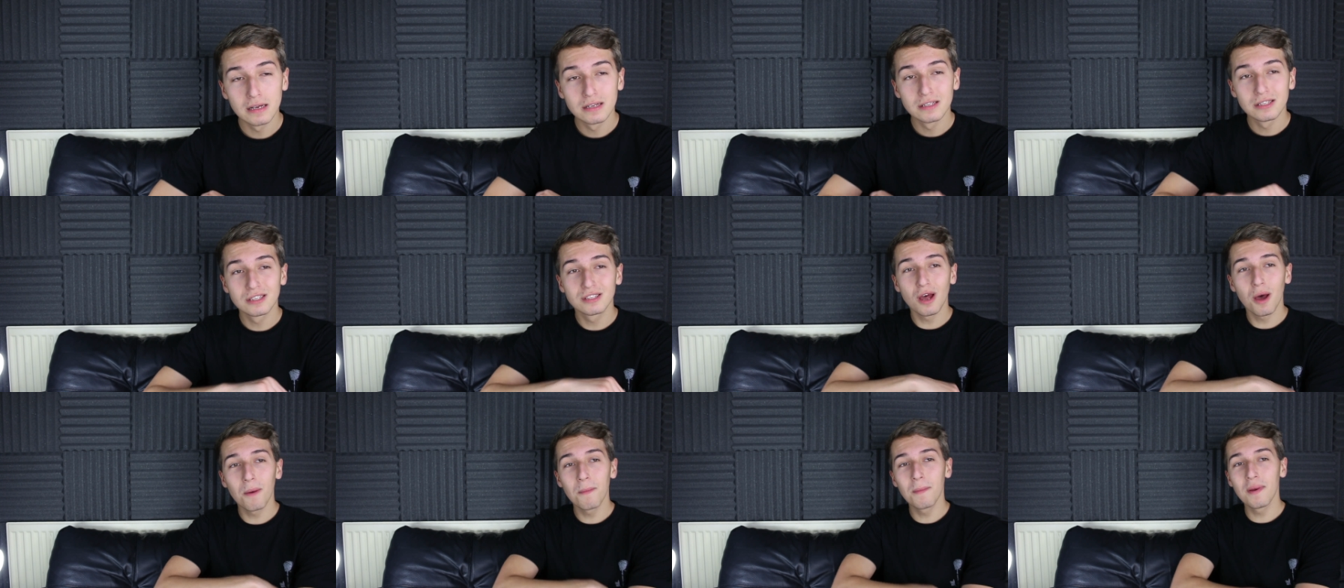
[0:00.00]

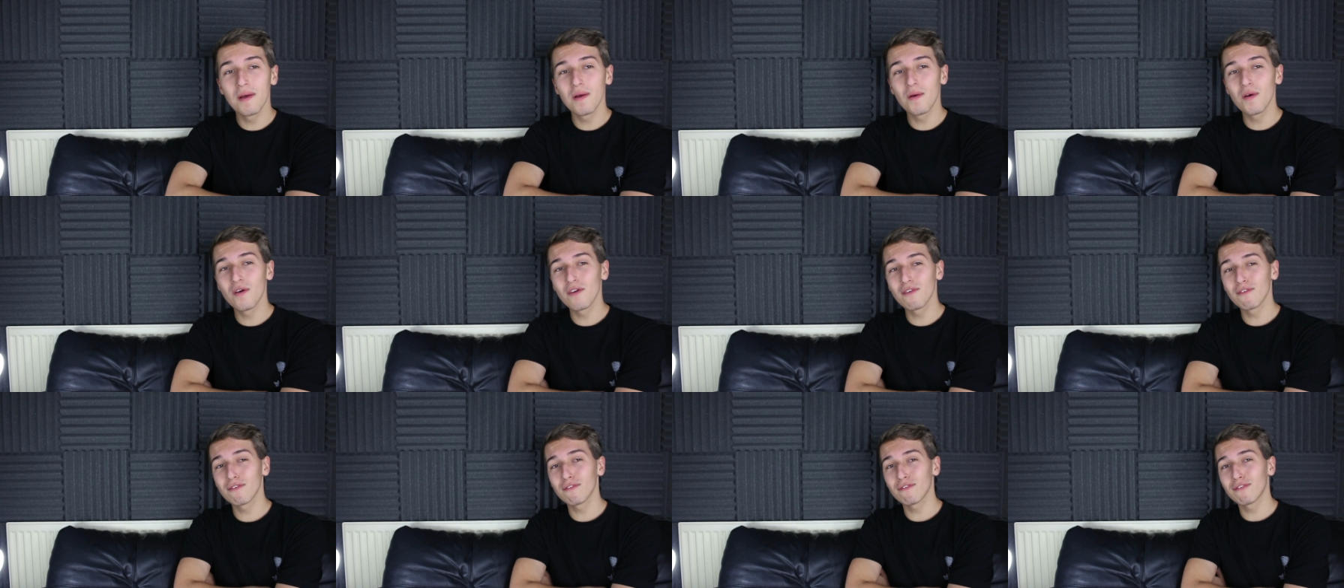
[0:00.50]
some
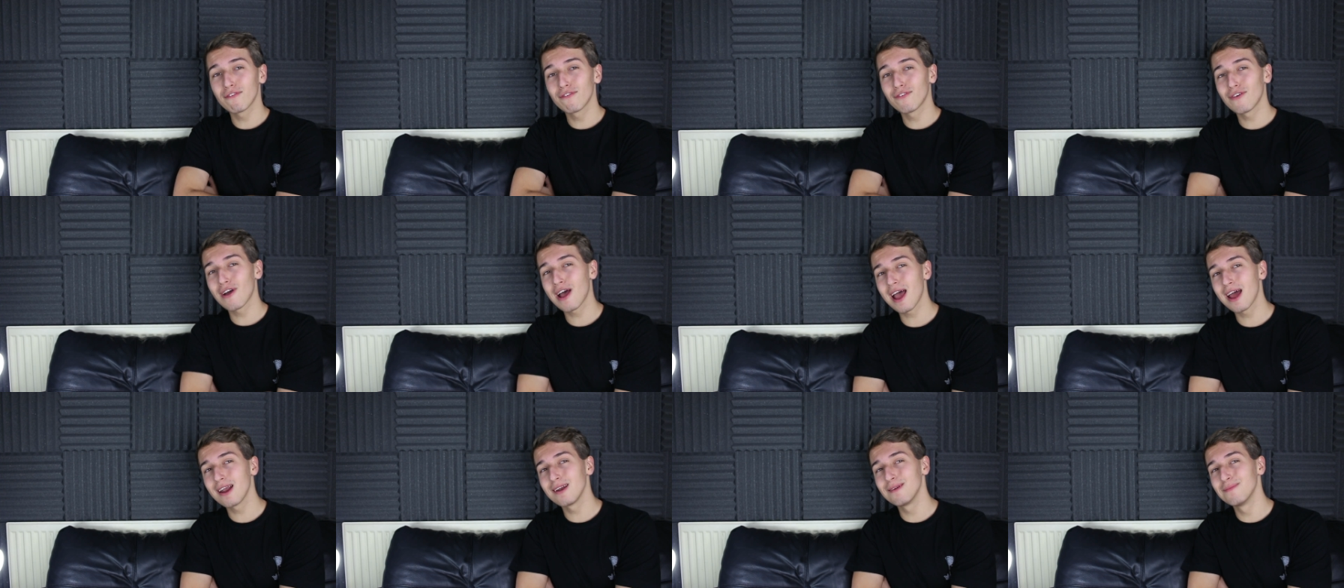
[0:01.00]

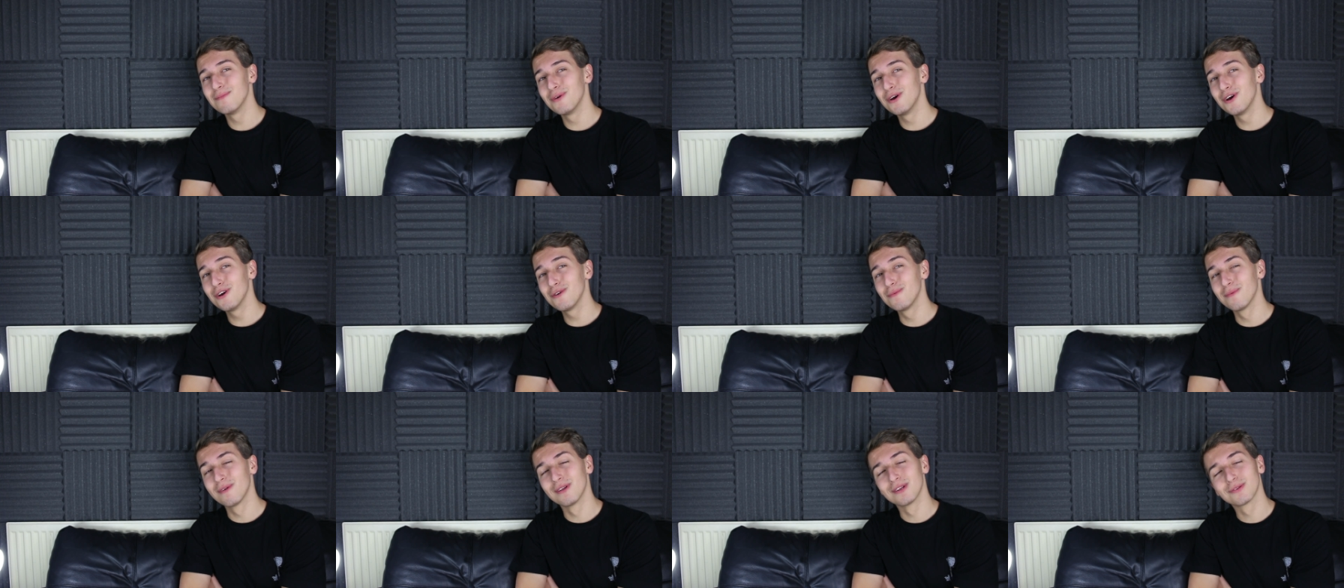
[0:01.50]
phan
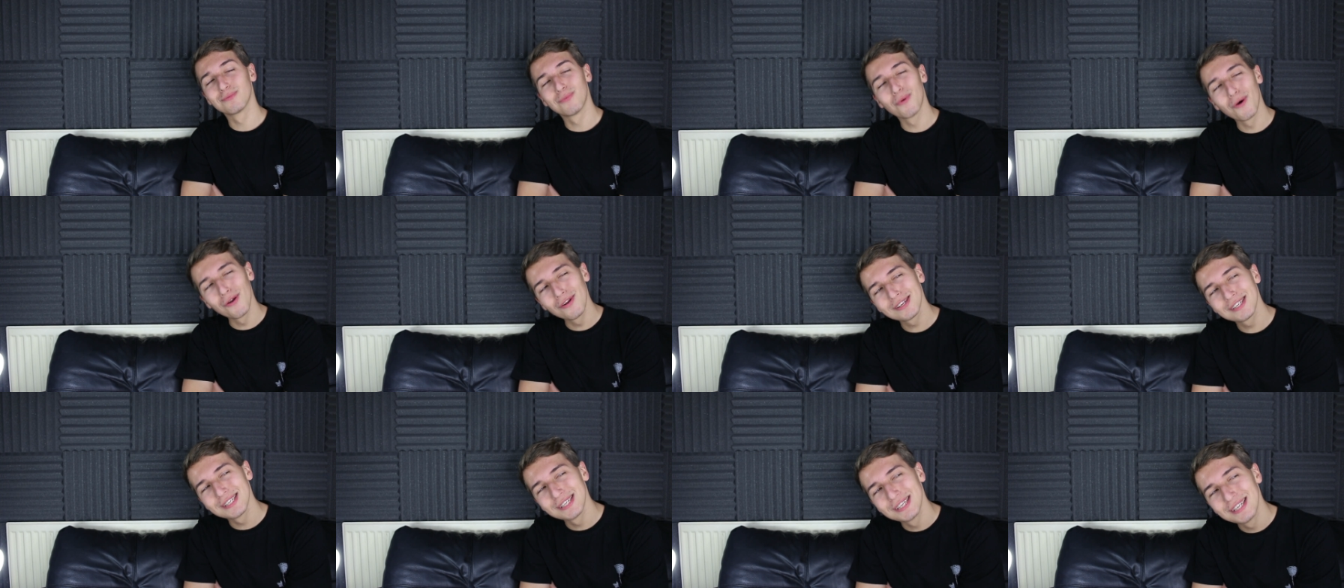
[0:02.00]
moments
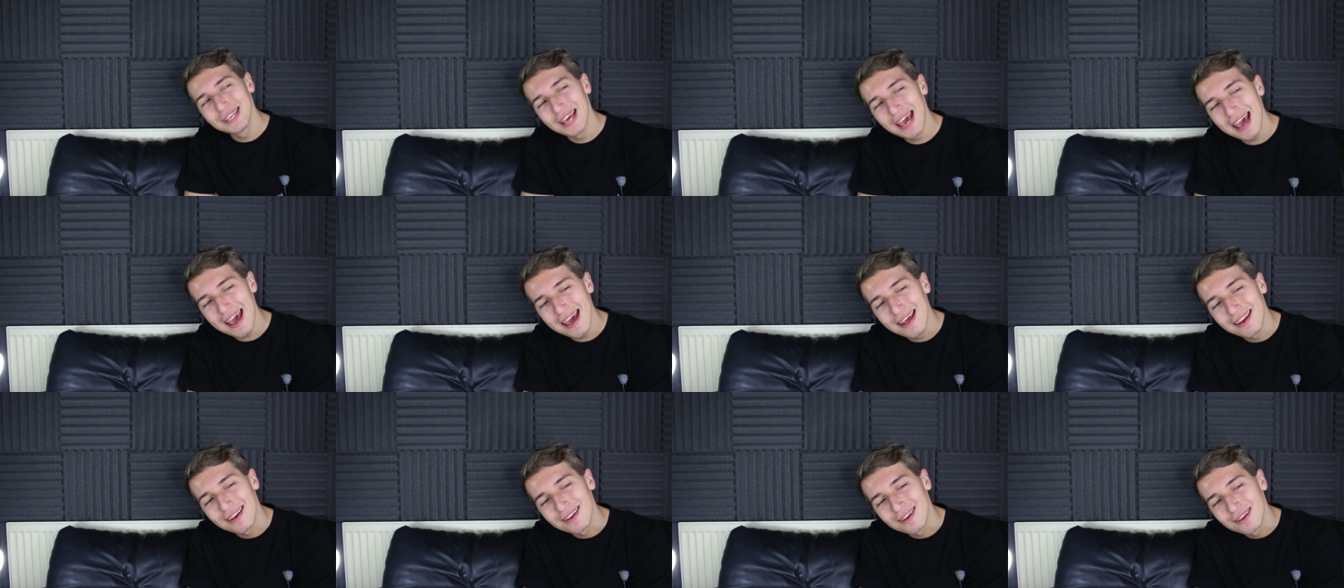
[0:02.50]
once
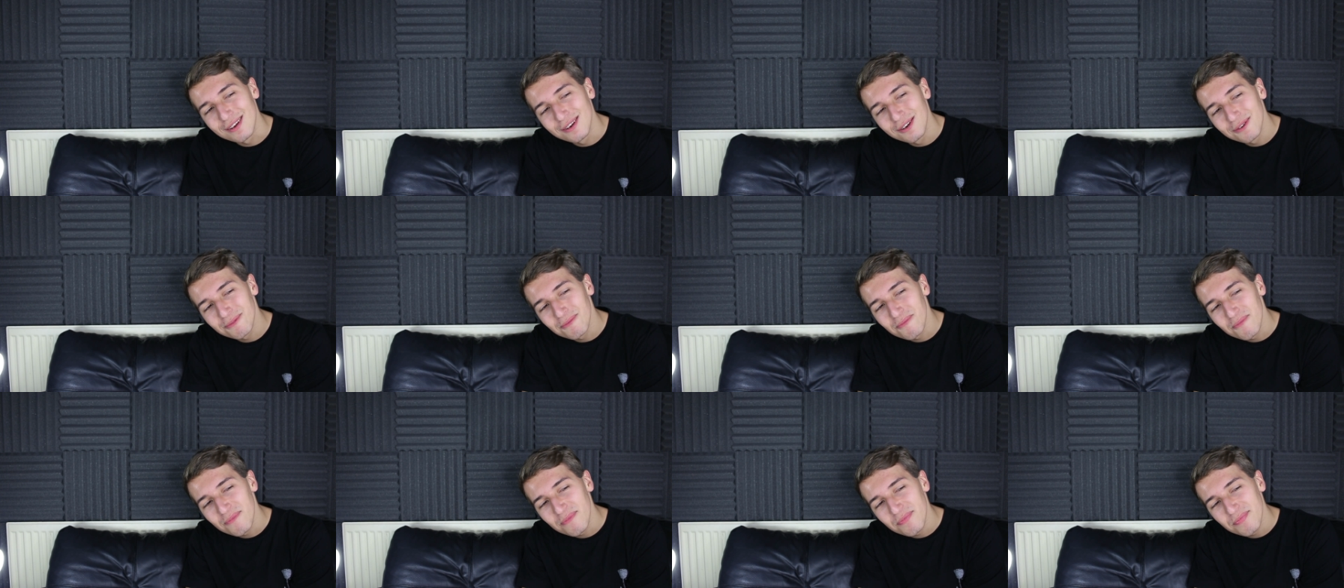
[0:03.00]
again.
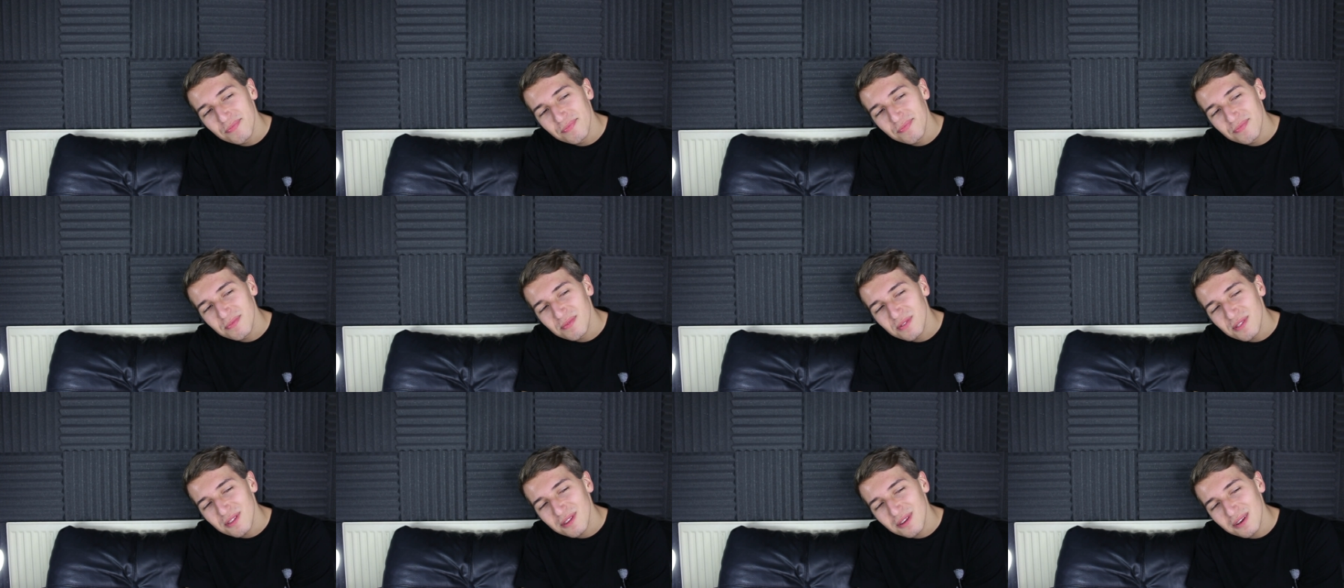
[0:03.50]

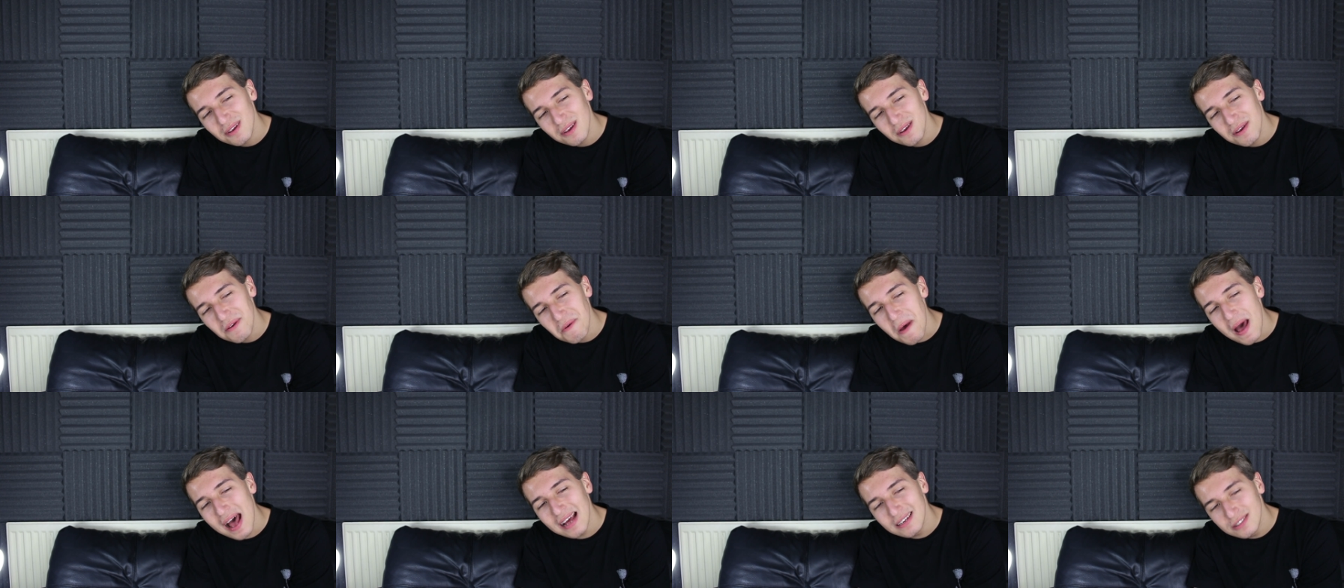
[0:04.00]

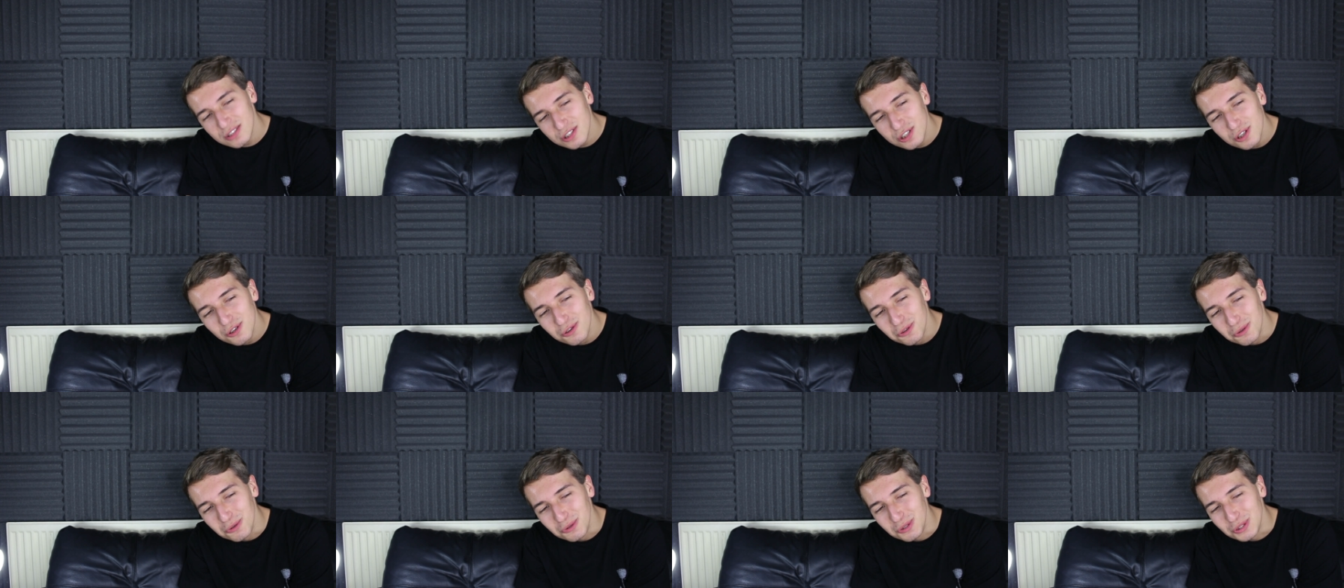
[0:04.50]
As
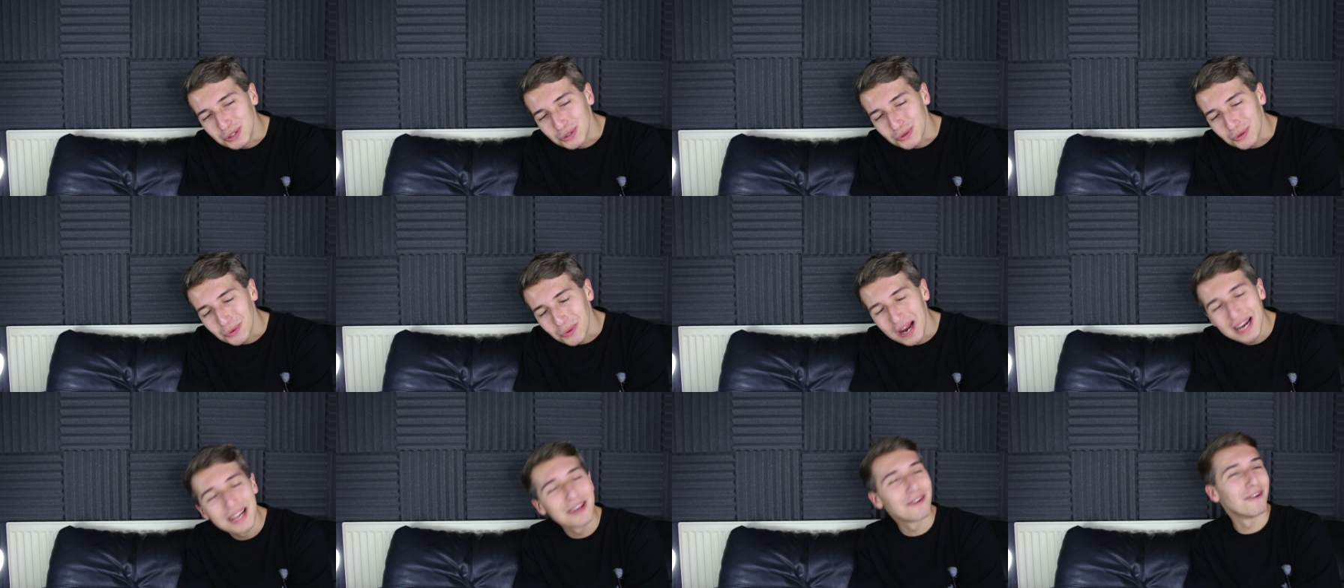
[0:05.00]

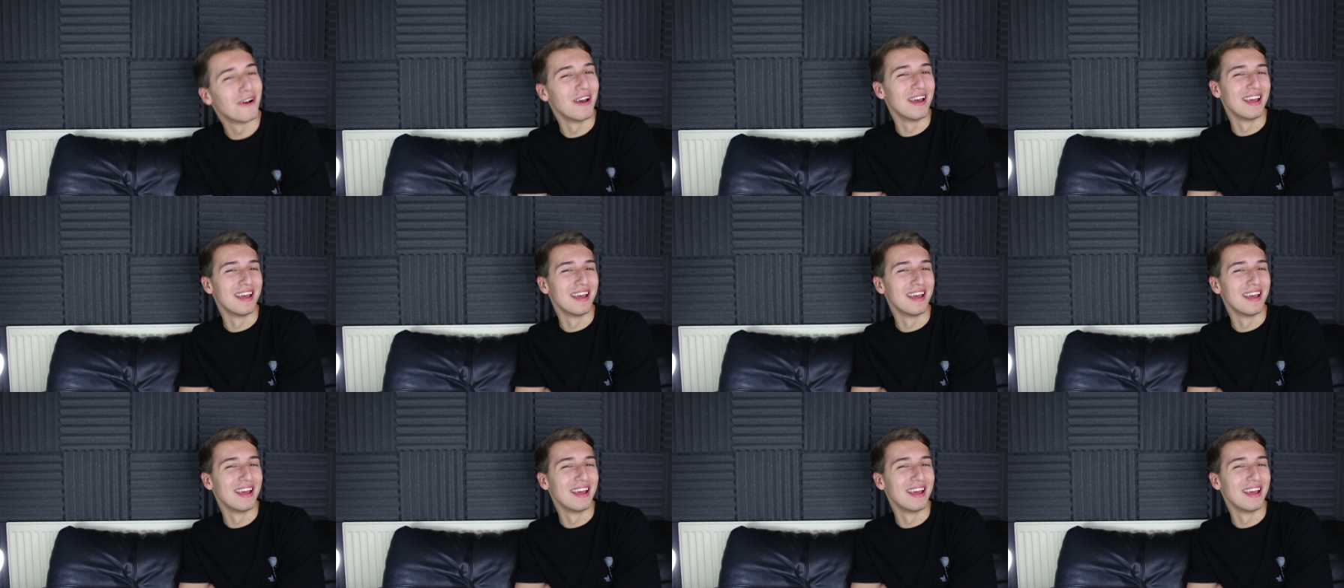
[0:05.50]
usual. Anyway,